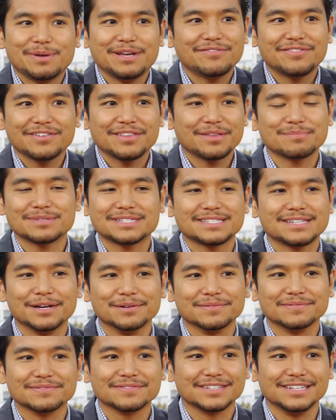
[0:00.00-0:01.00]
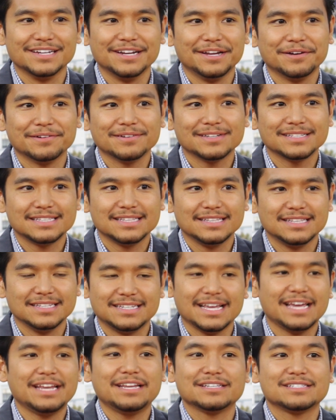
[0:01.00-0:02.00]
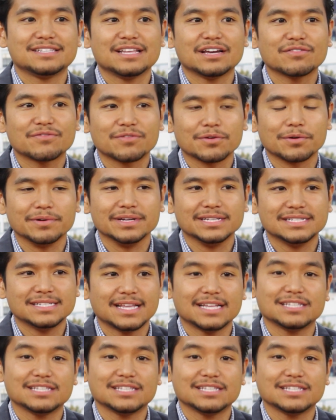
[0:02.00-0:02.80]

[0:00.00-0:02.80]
speak for themselves. You know, the data is there for a reason.